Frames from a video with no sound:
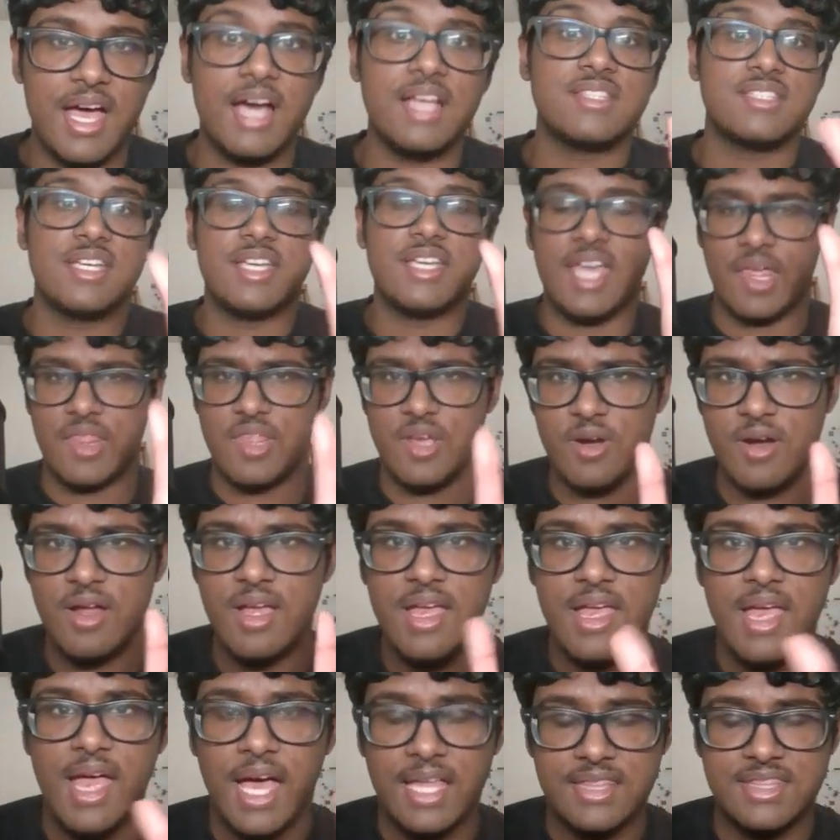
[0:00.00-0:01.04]
together
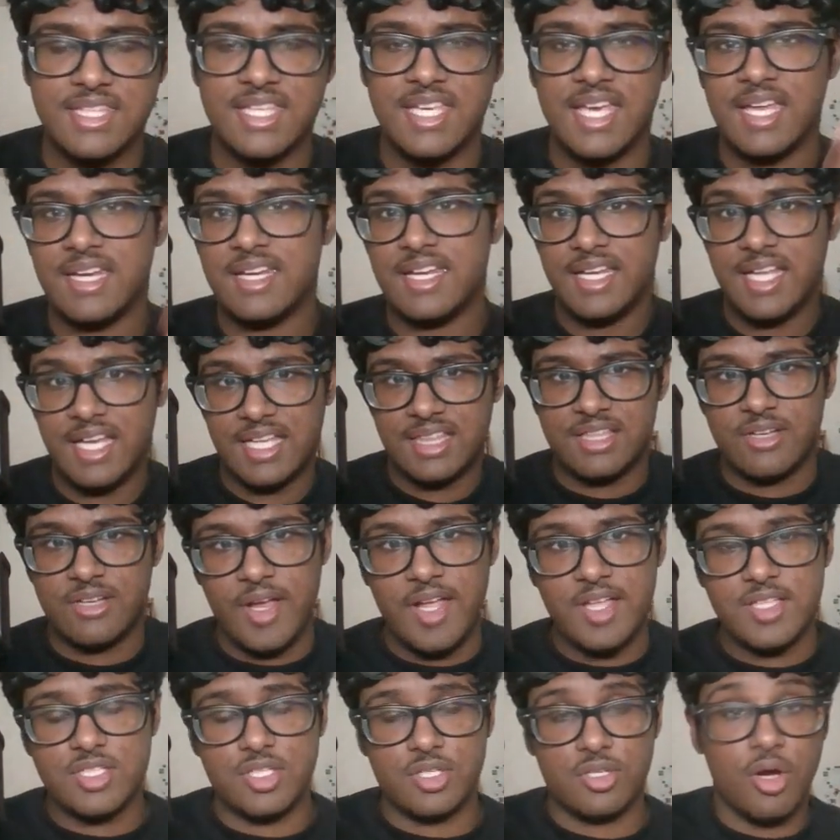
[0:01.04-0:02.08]
at the end and get their
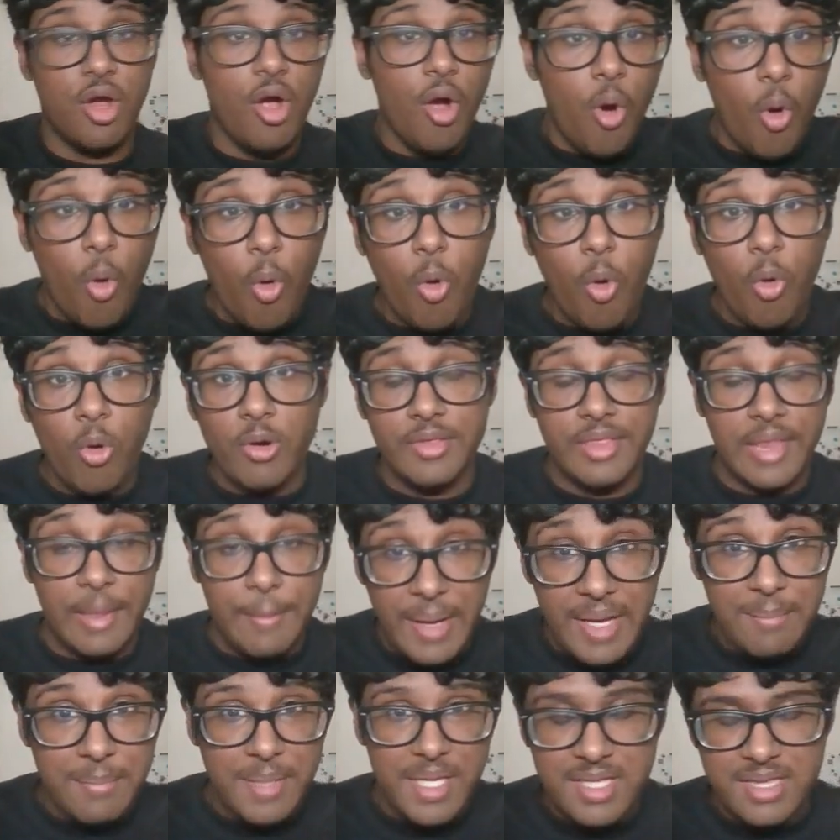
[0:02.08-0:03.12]
answer. Or they
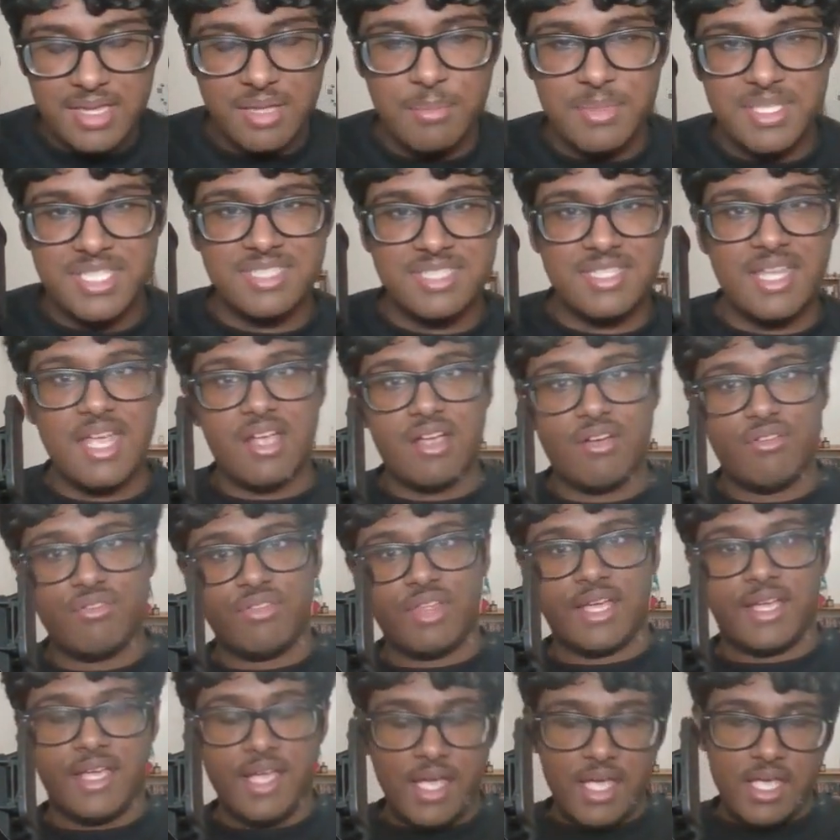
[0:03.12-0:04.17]
might make the mistake of
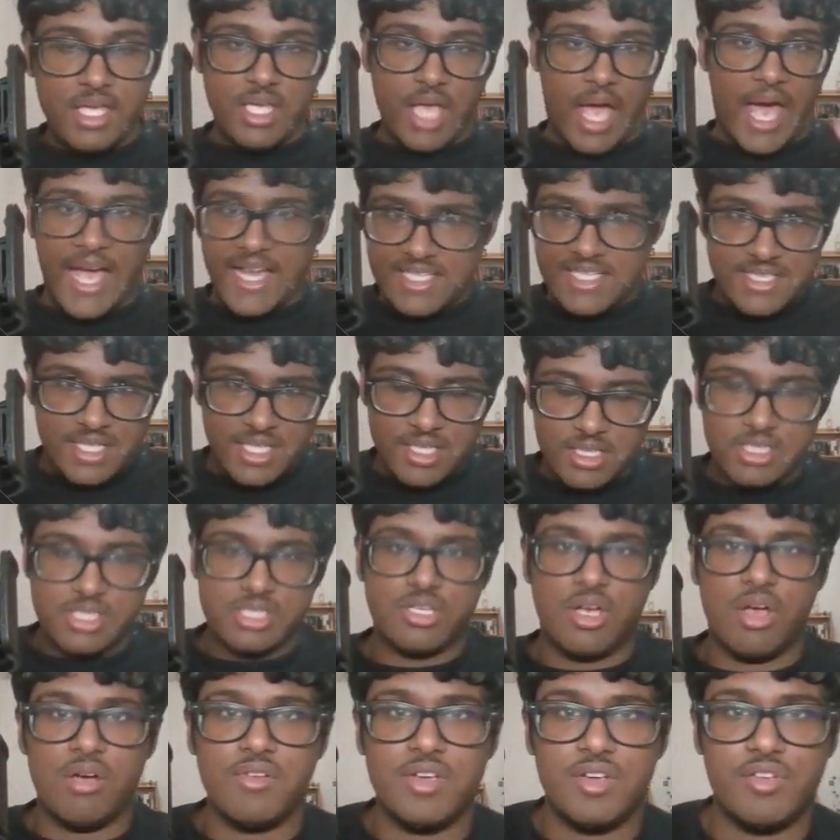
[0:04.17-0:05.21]
like accidentally
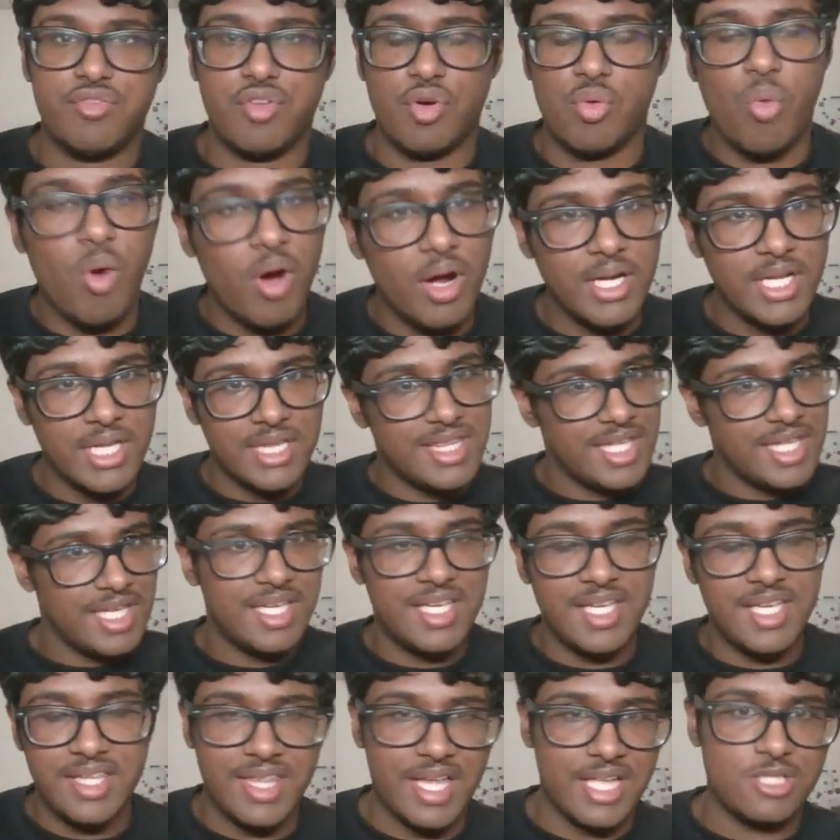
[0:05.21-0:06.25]
solving for one and
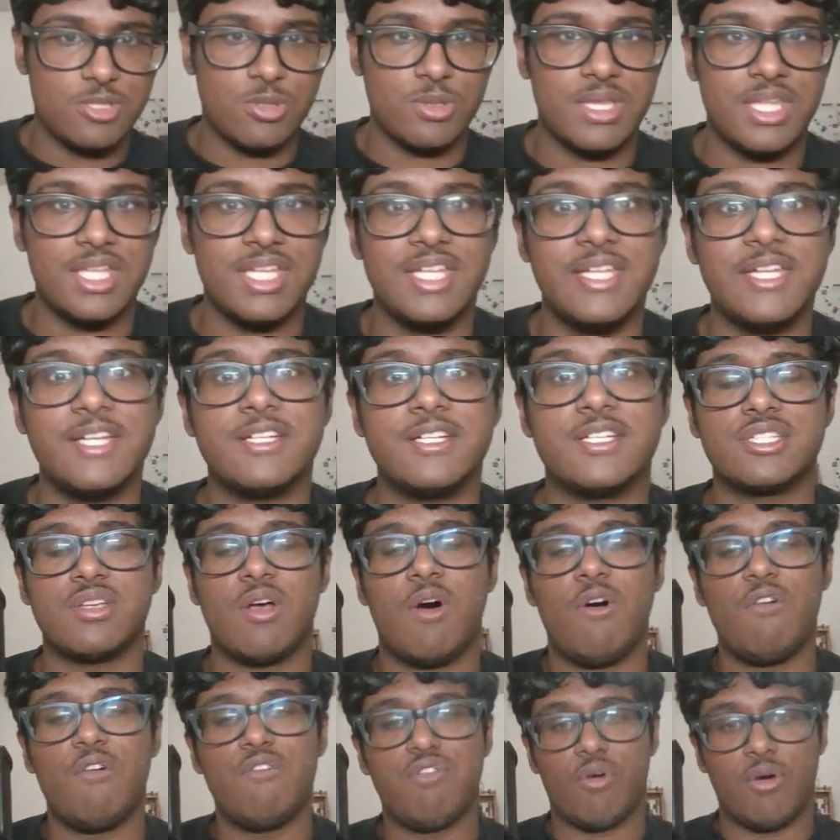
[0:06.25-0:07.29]
thinking that's what they needed to
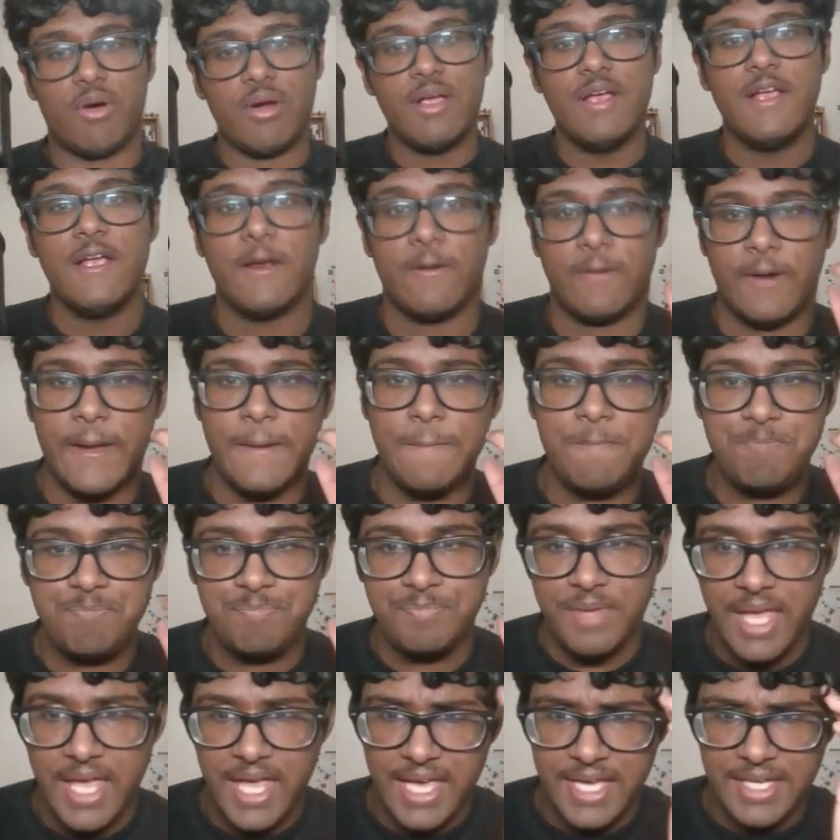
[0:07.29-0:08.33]
solve for, right?
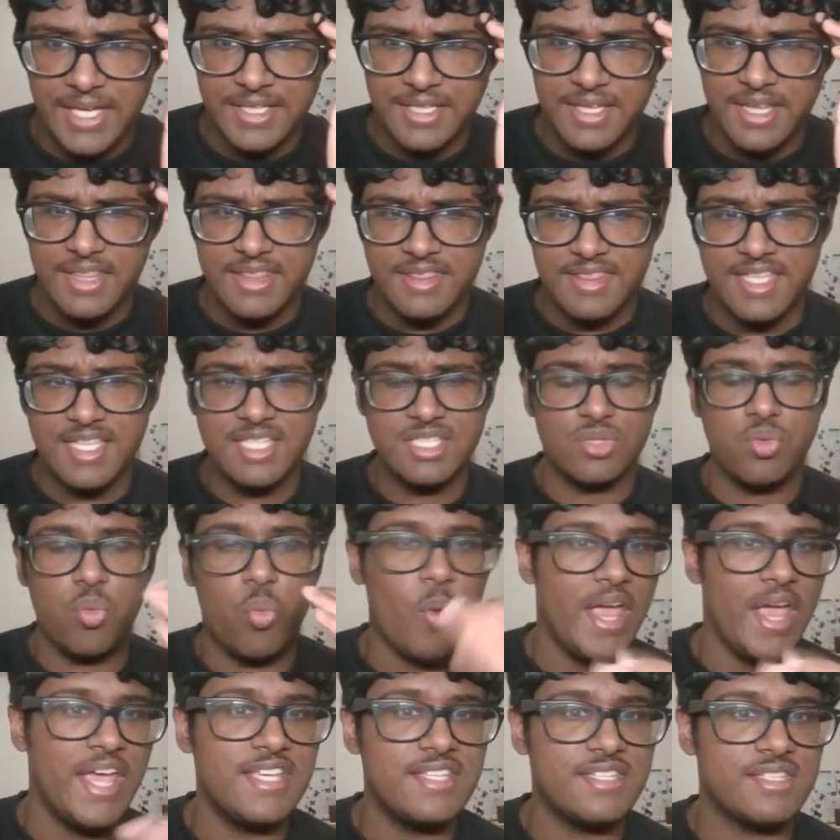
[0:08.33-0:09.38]
And this
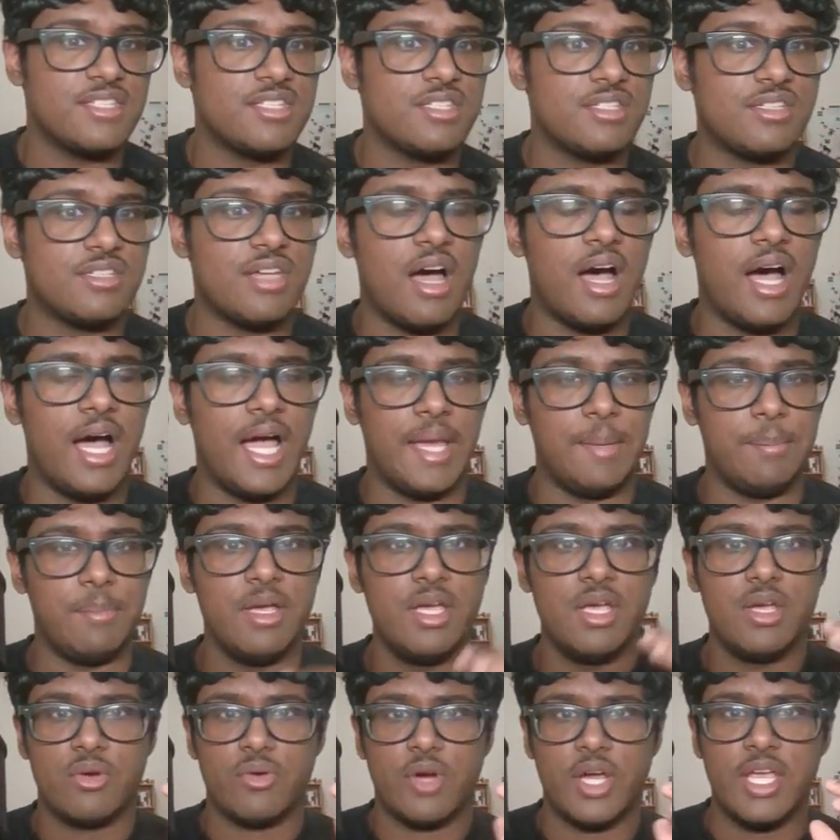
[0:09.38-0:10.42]
wastes time,
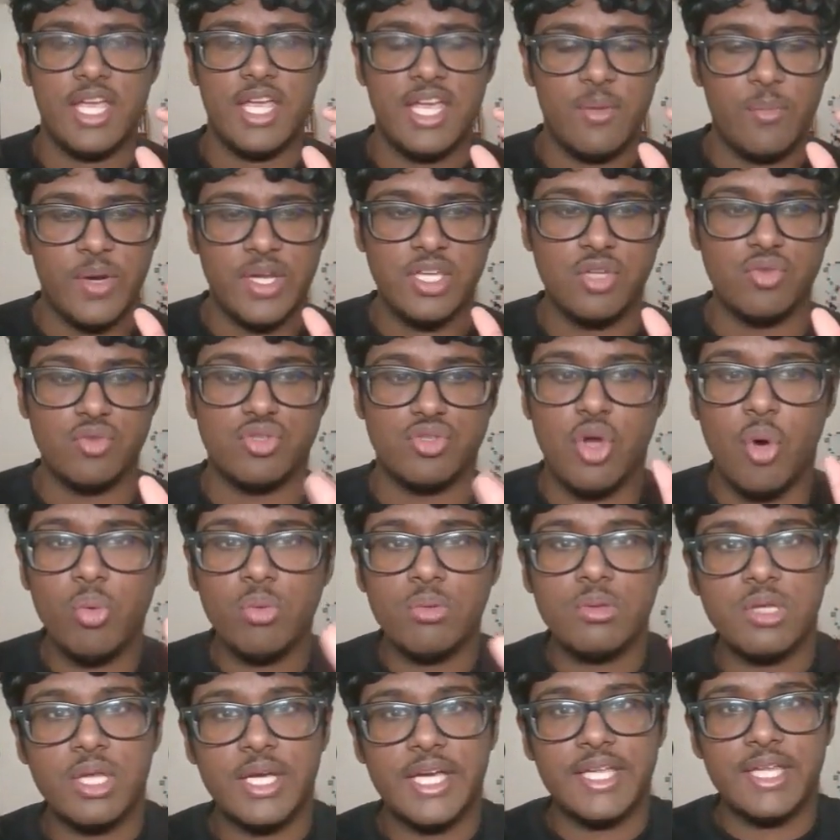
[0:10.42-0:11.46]
right? When you don't
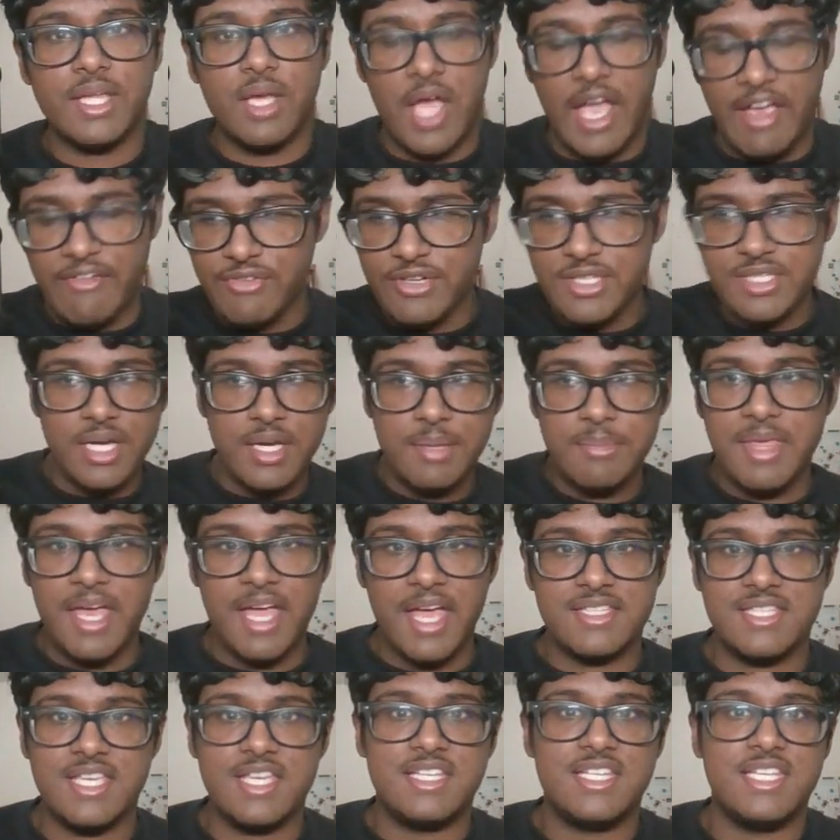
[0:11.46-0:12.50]
look at every time
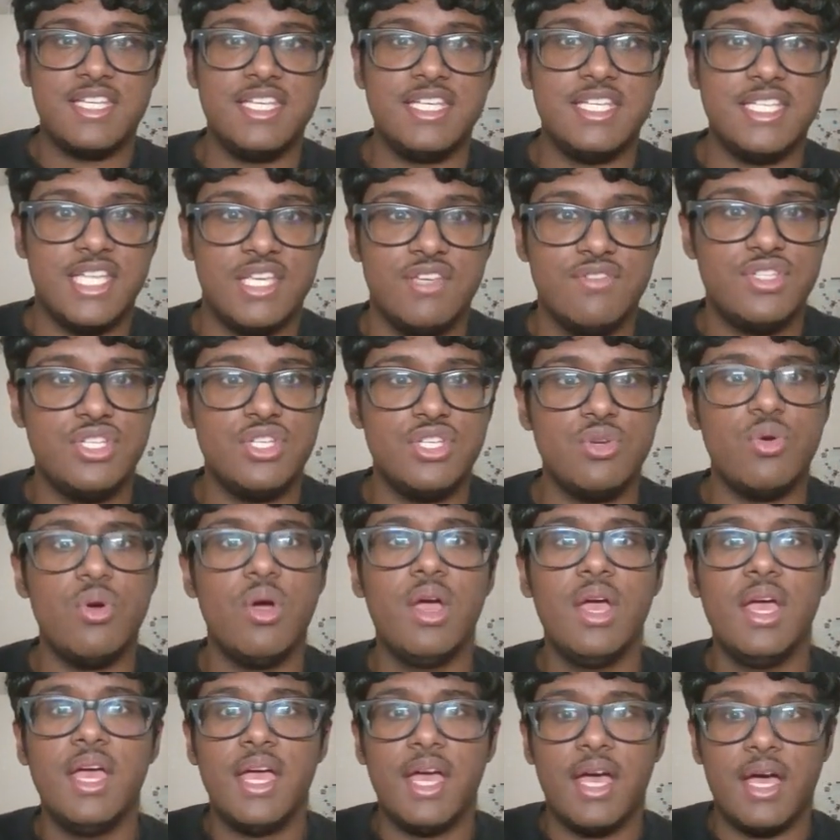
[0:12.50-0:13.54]
the SAT gives you
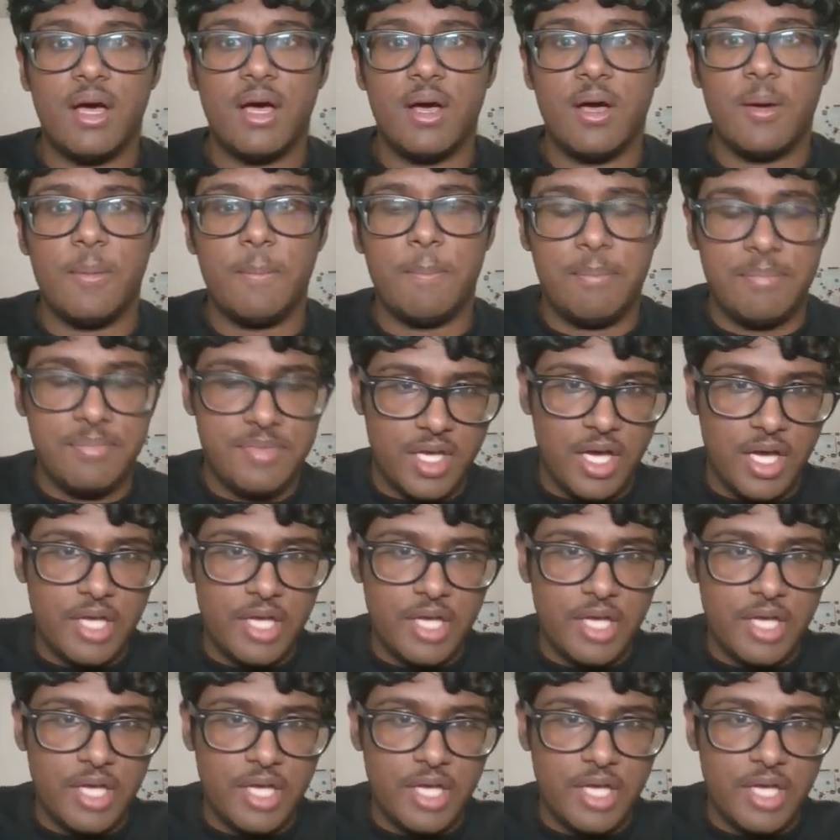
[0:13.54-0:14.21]
a